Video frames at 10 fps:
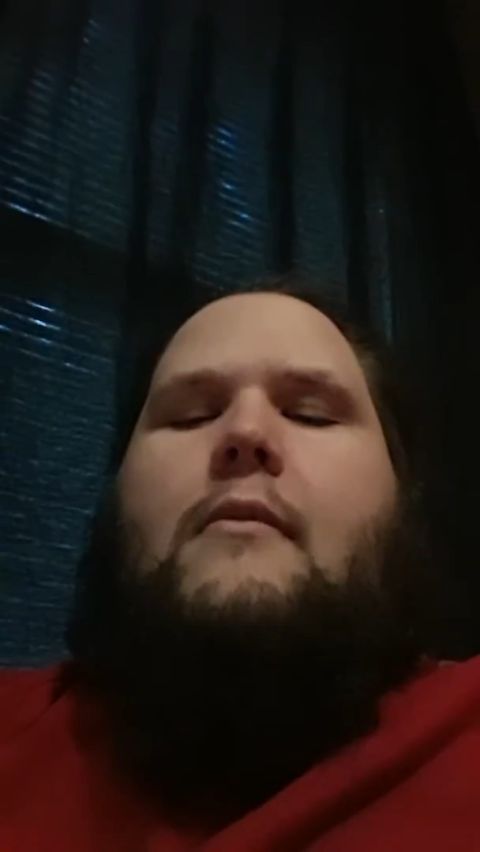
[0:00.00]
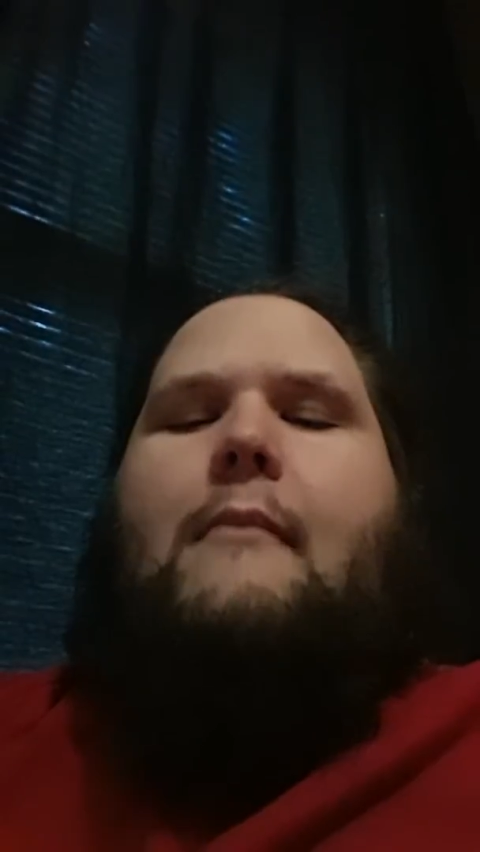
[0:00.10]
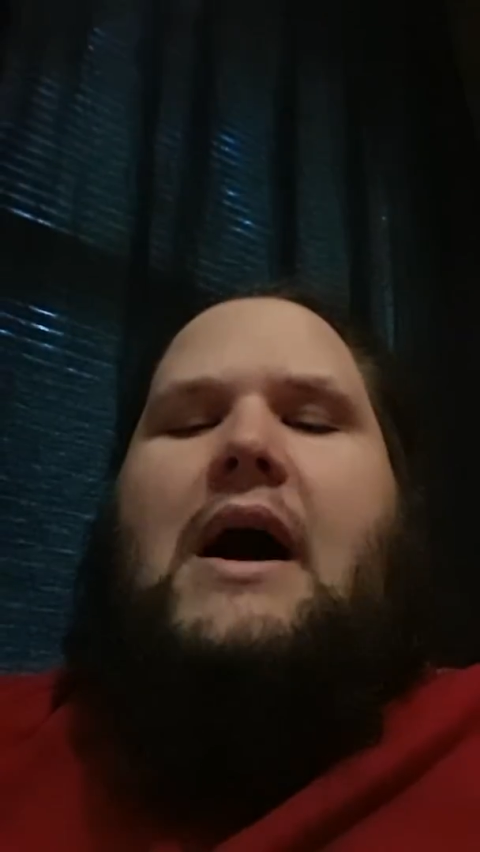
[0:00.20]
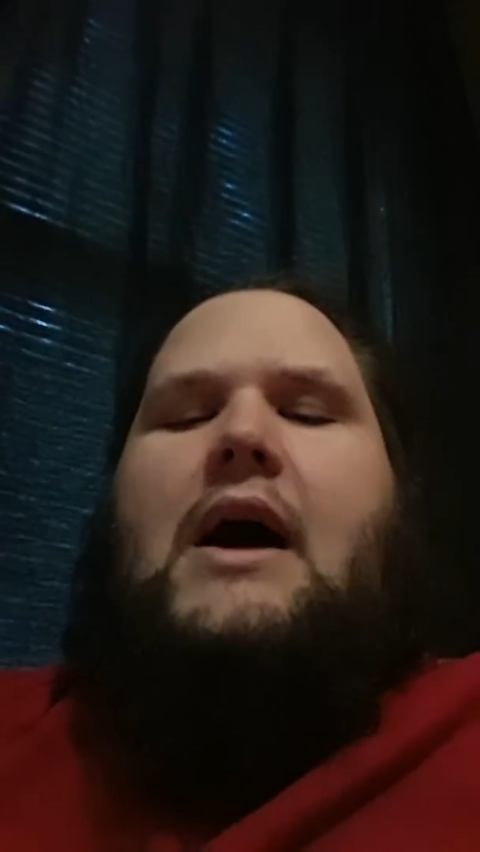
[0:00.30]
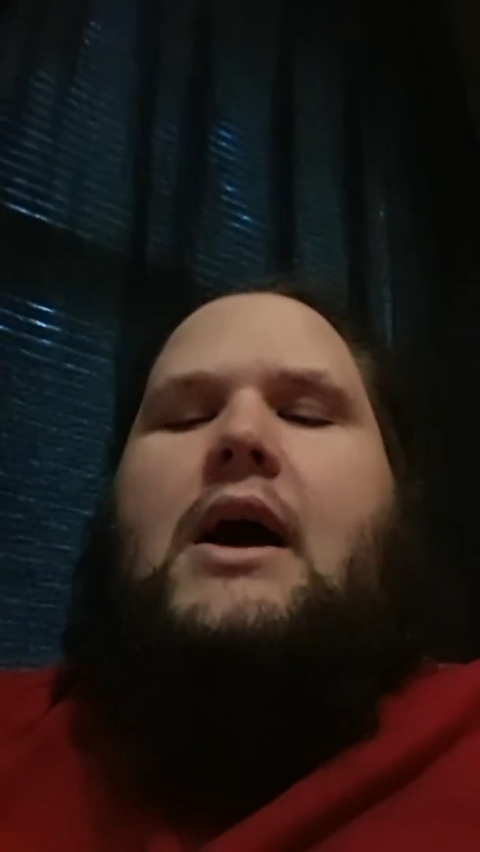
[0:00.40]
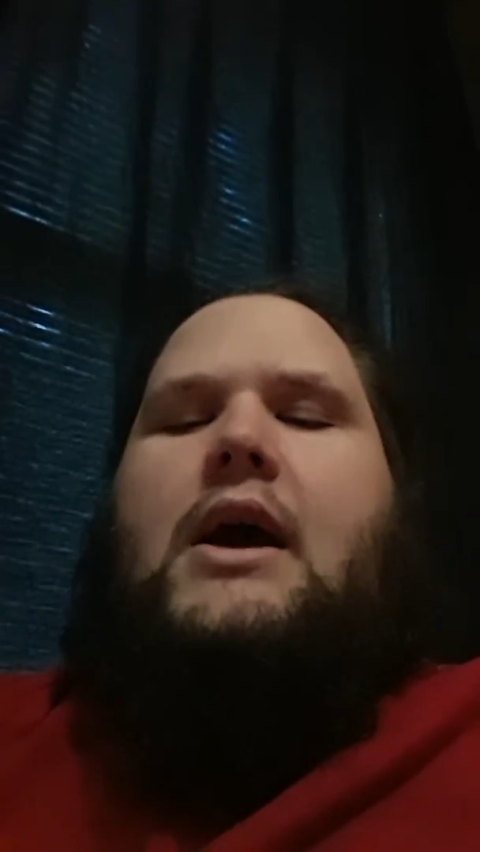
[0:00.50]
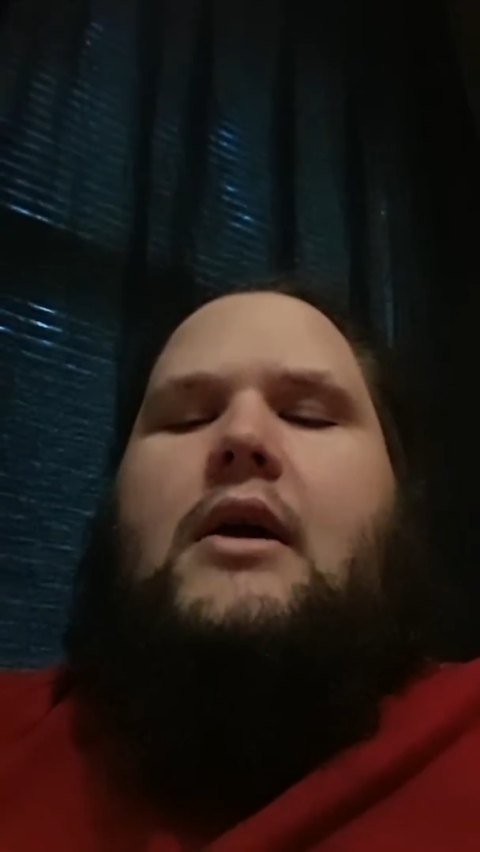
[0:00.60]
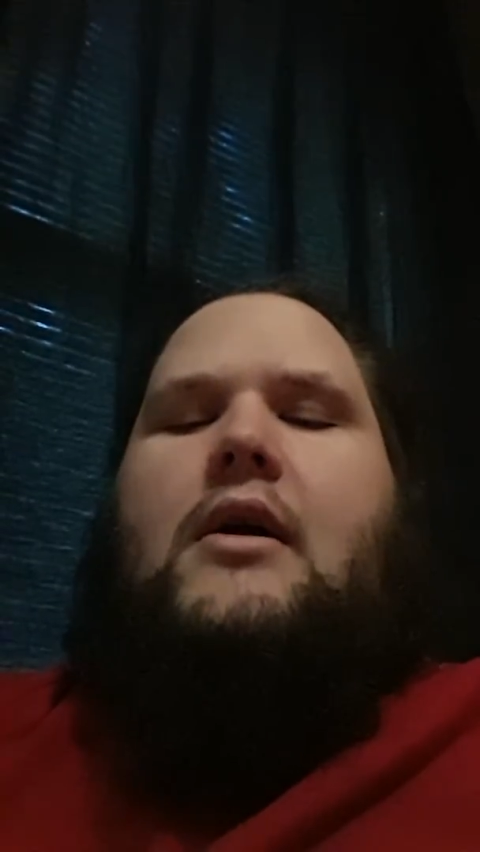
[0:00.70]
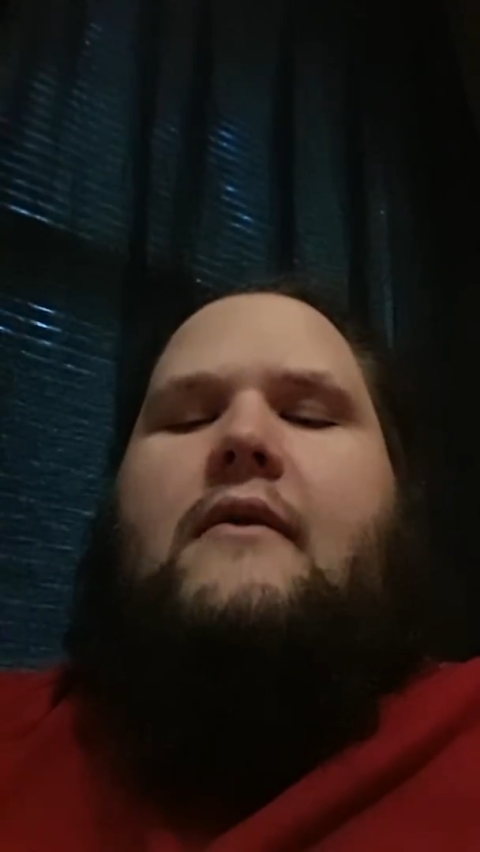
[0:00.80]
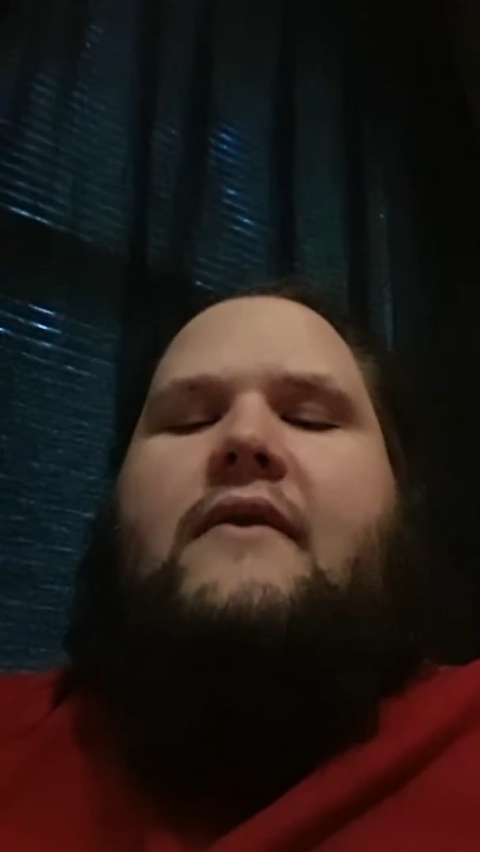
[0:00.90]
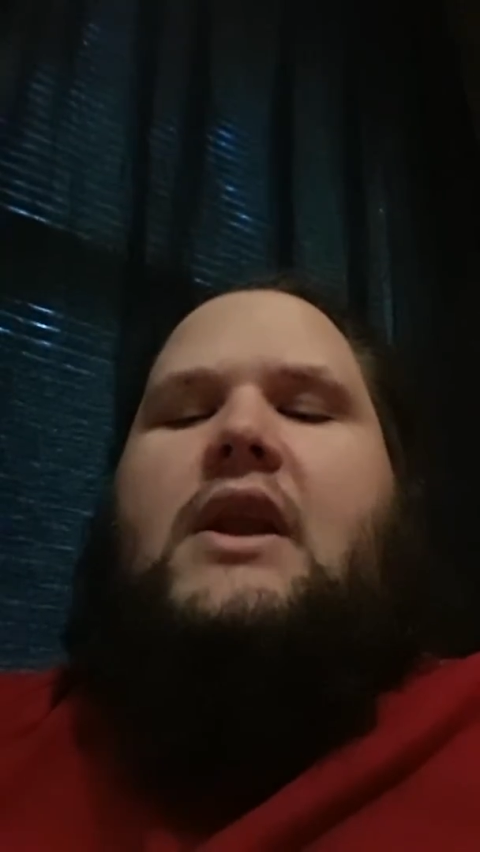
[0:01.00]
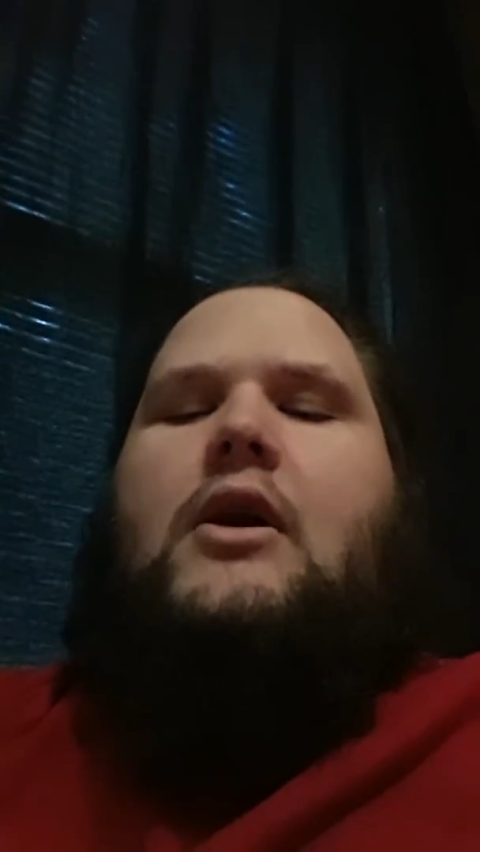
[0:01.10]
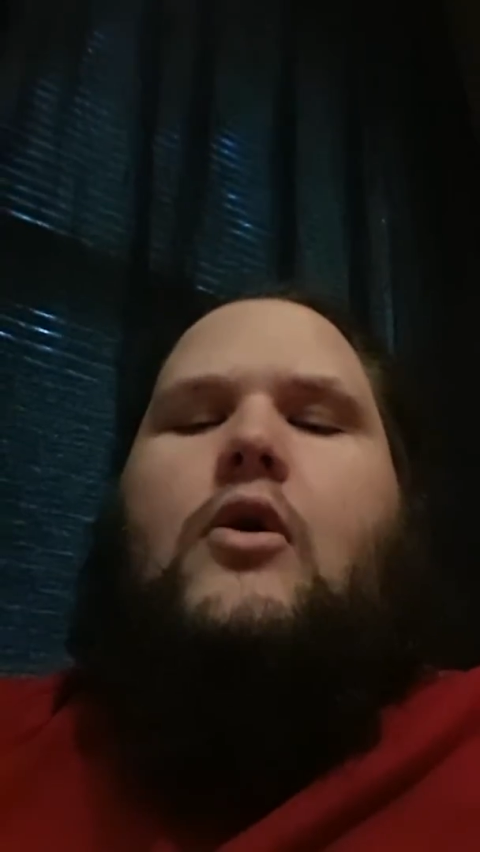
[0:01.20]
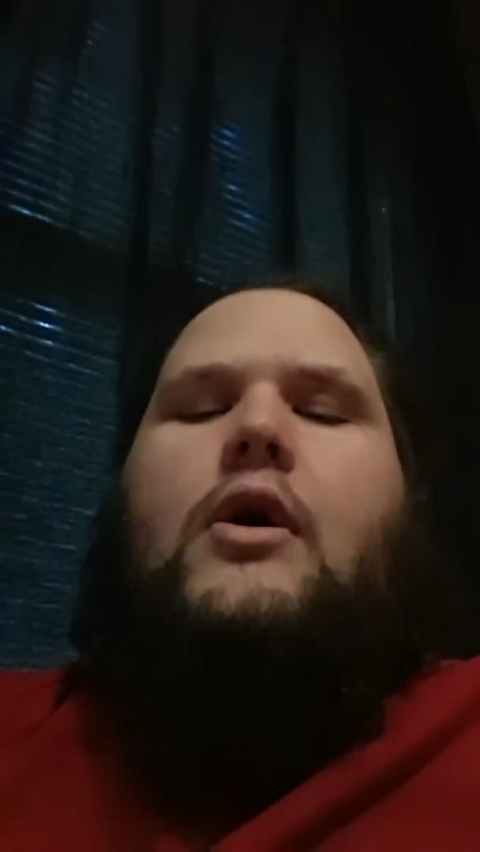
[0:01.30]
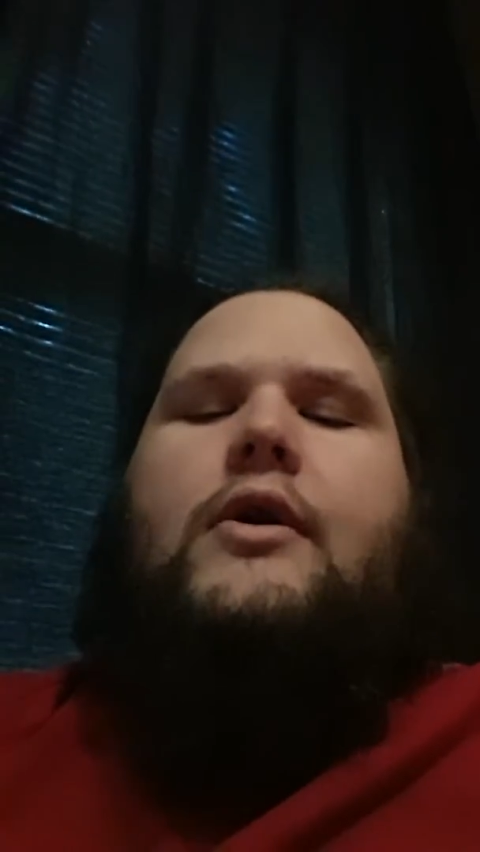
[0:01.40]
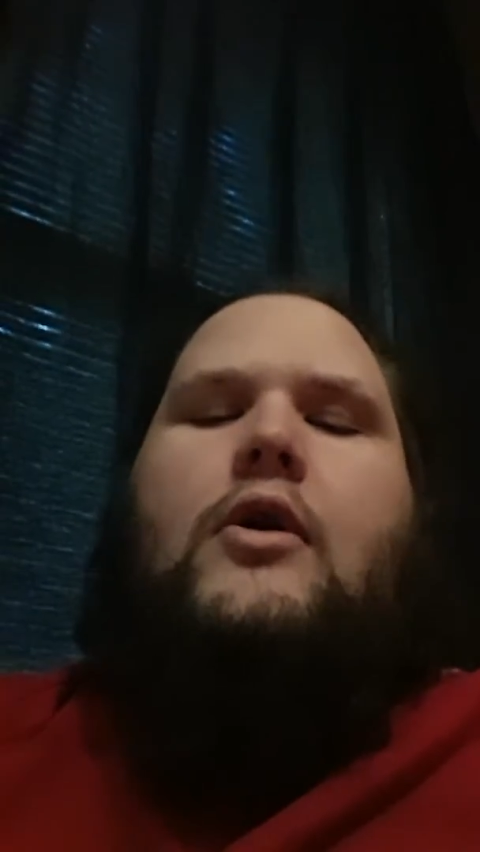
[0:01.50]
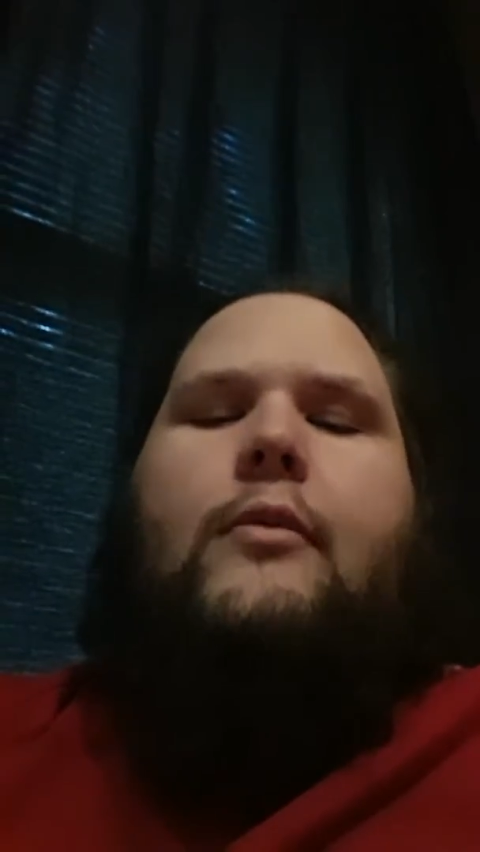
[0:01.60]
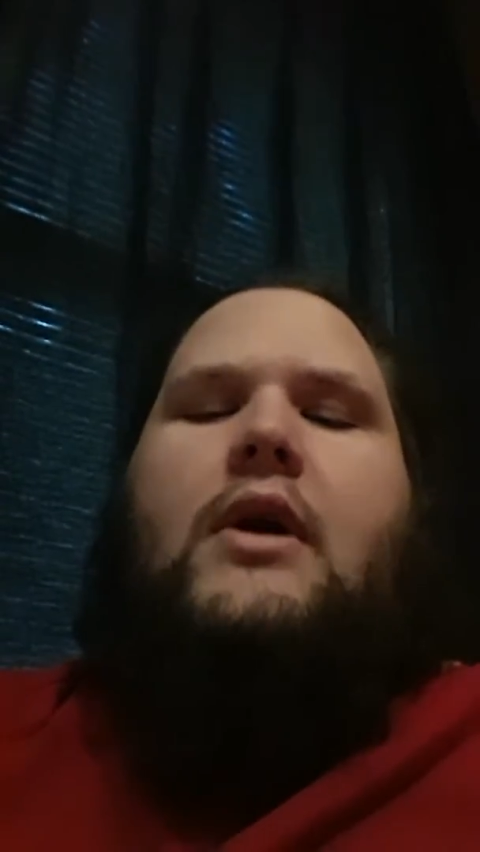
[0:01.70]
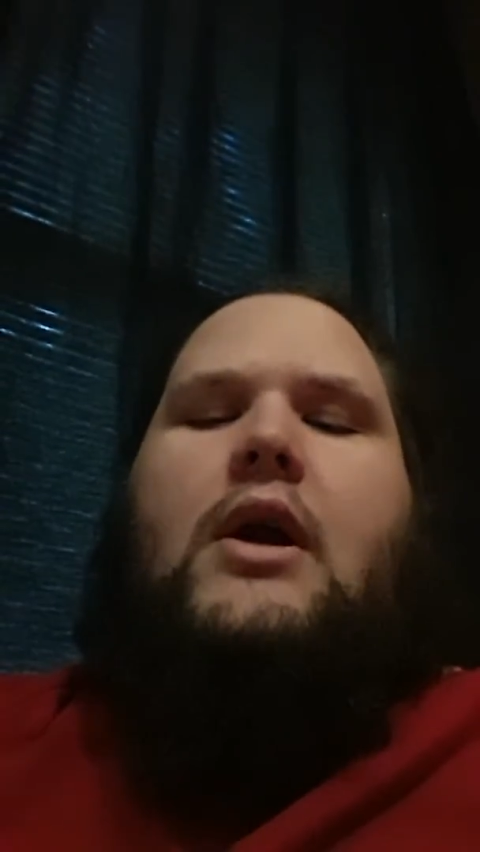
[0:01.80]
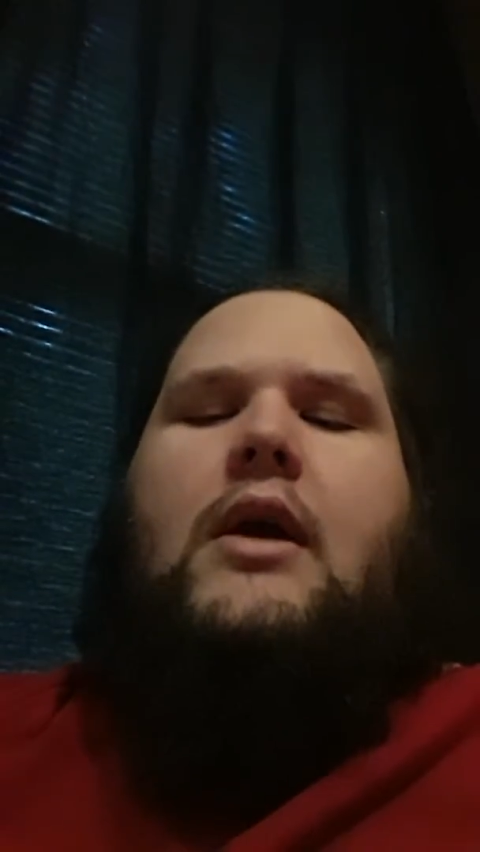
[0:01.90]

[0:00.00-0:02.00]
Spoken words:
my video on No Mere